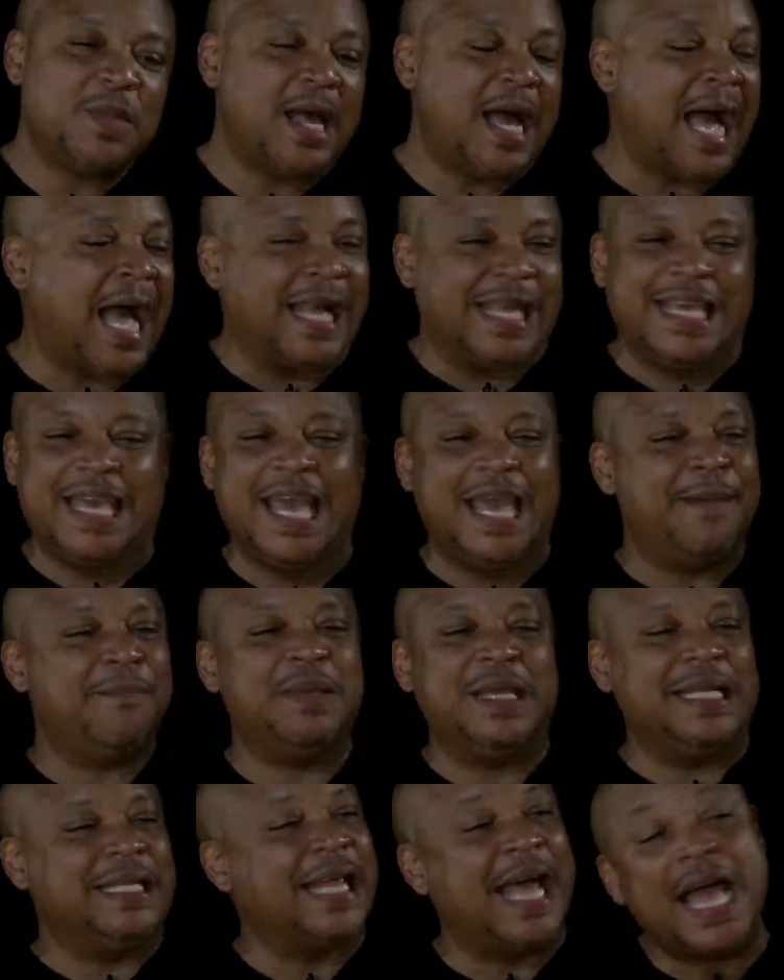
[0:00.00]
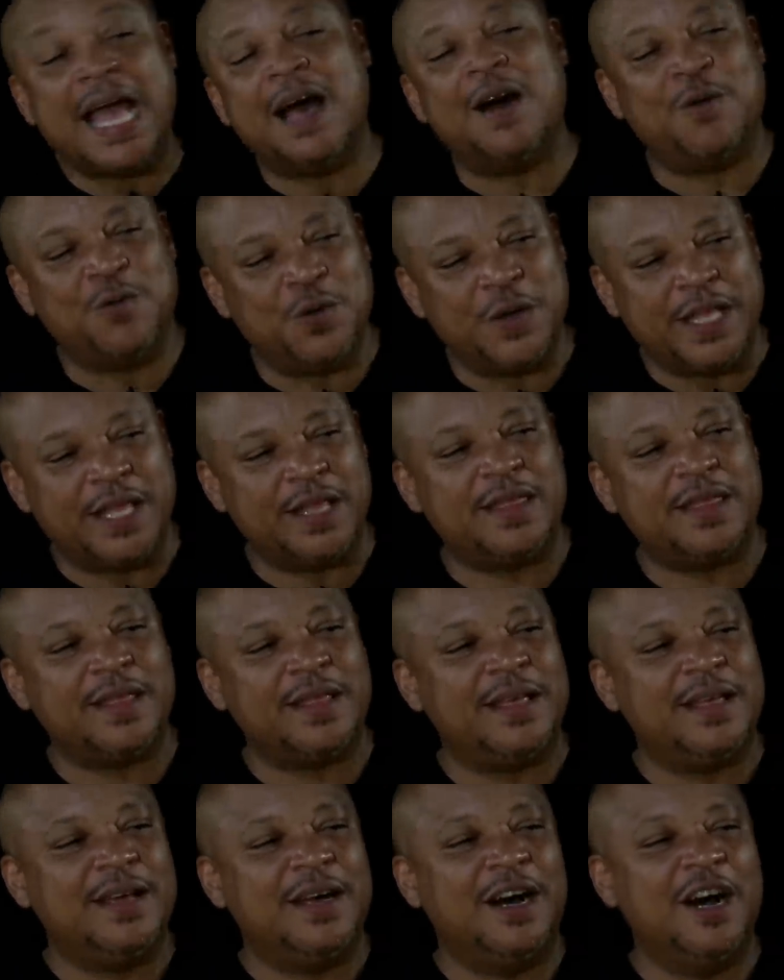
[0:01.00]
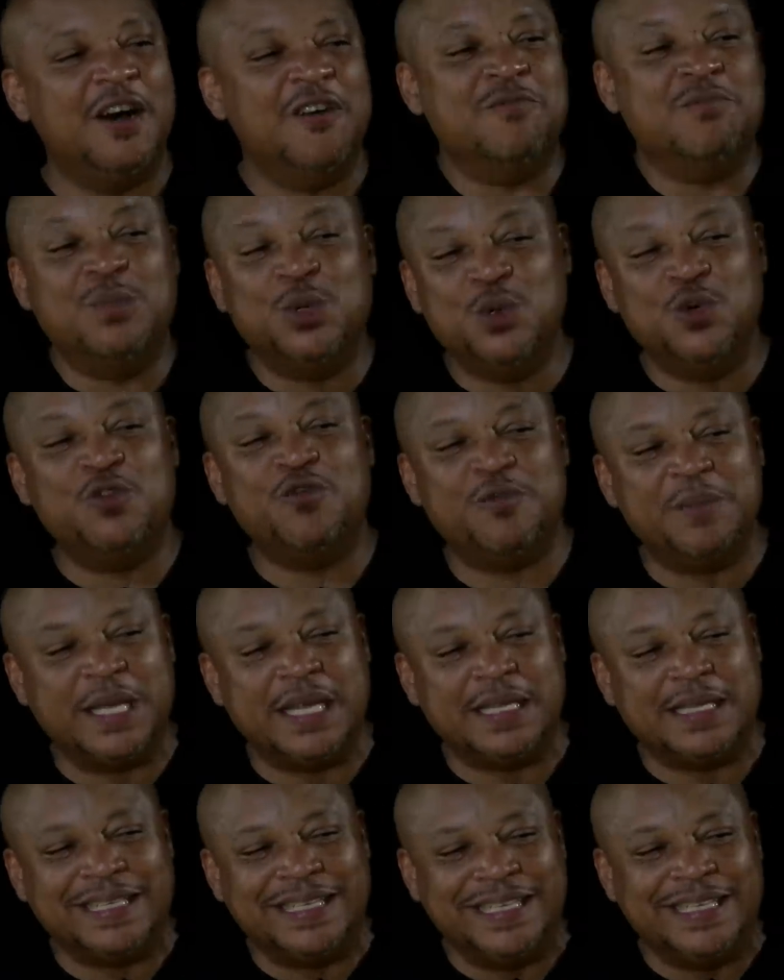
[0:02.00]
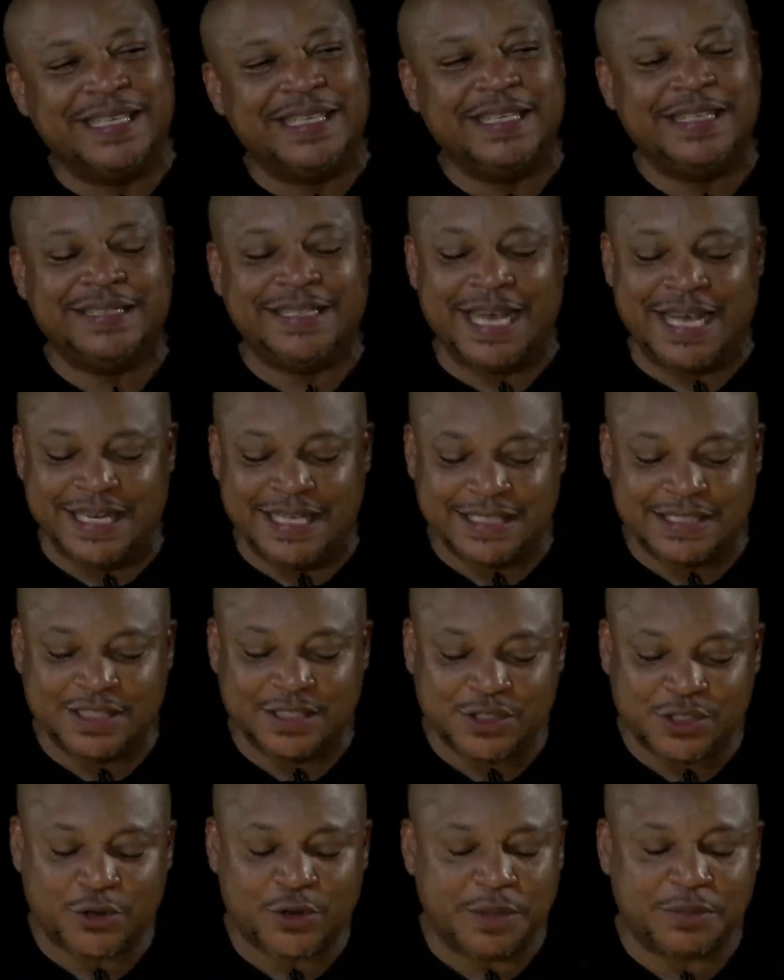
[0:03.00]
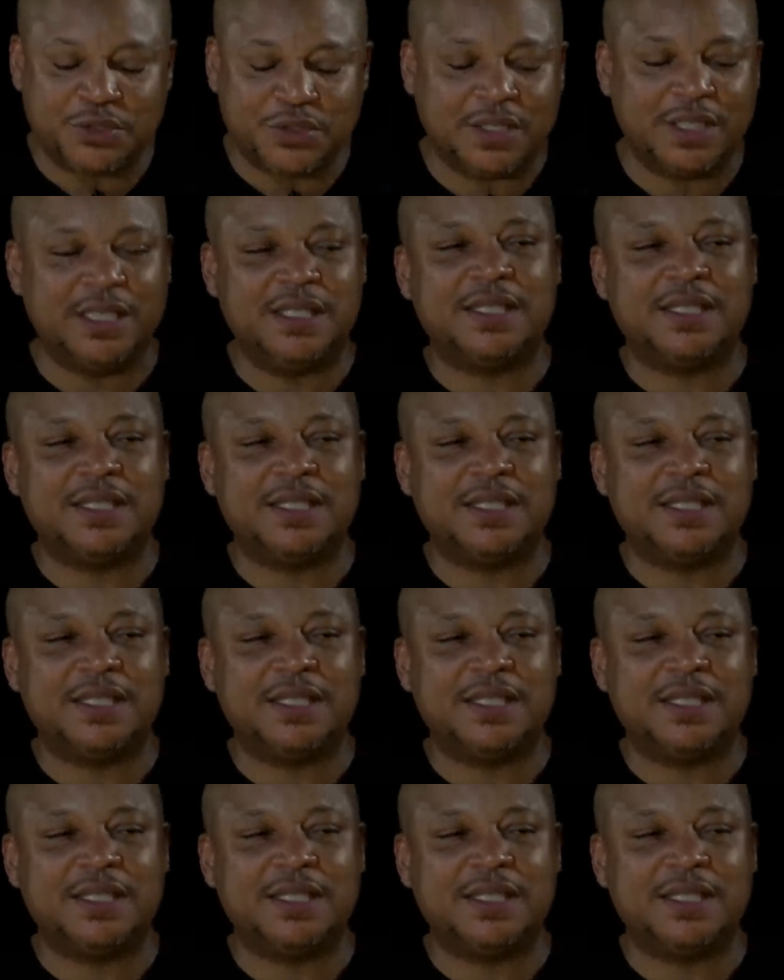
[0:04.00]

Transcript: I can't be down with a movement that isn't scripturally